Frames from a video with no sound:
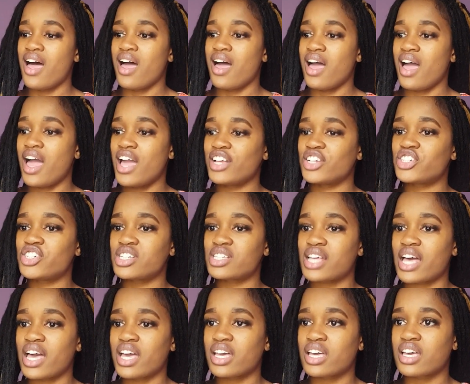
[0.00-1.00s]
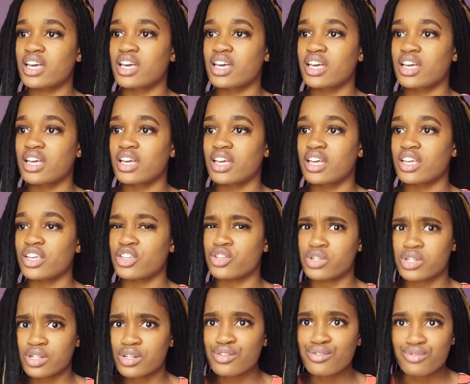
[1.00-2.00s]
And she's like, "You
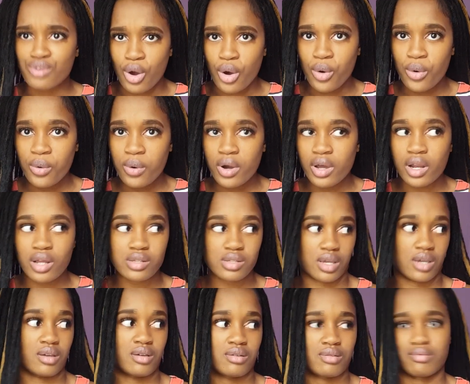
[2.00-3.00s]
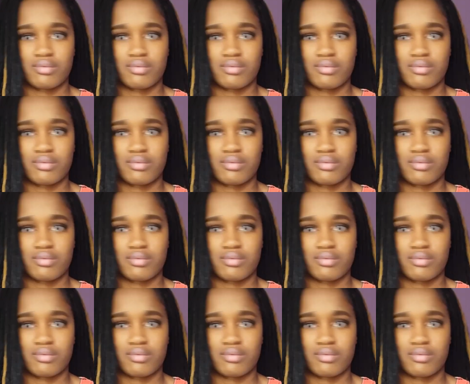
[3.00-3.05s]
didn't know?" And I was like,